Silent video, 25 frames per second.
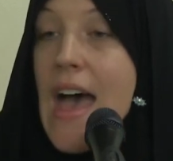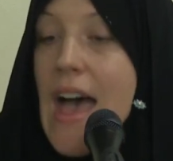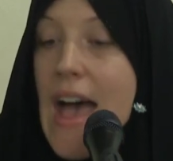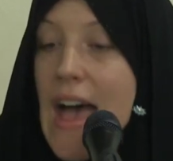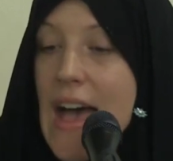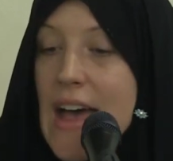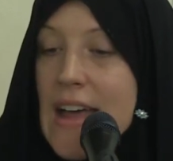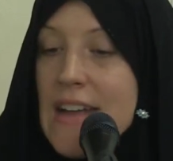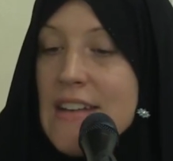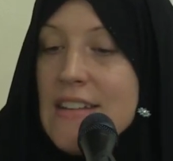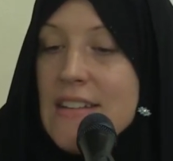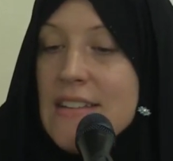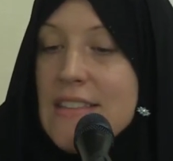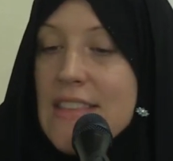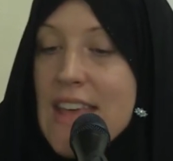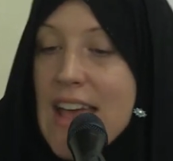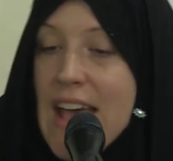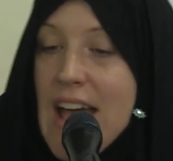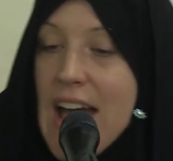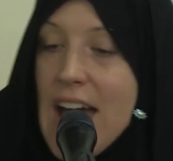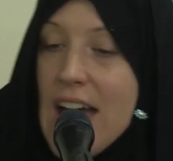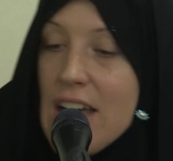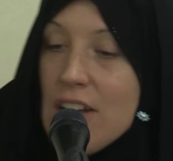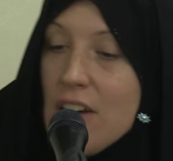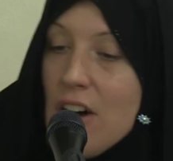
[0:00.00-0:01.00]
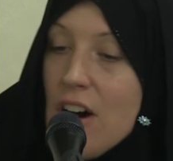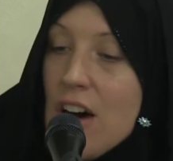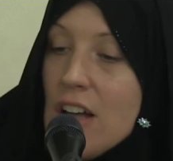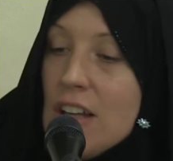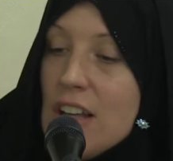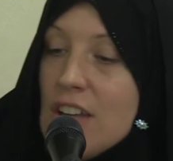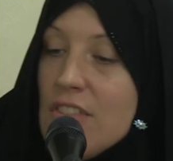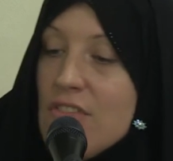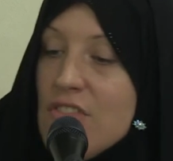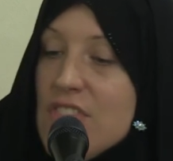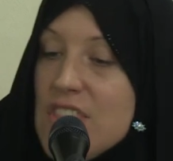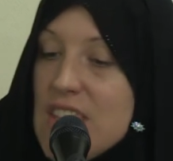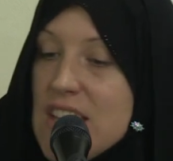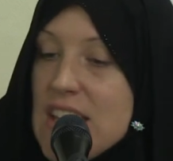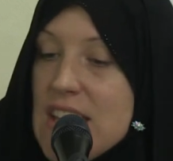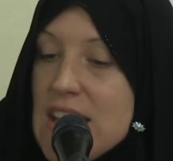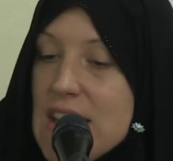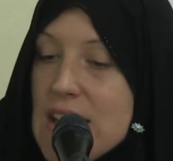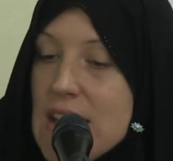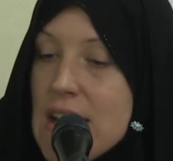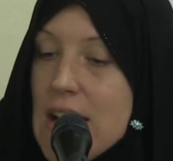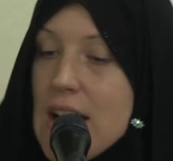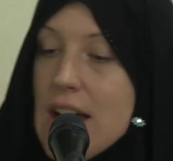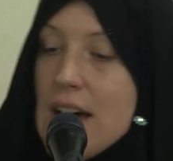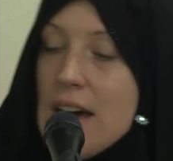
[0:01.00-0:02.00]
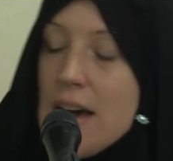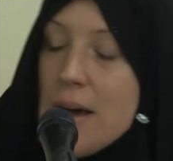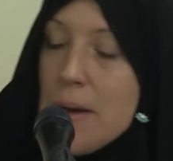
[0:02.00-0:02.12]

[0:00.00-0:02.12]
and they had all of the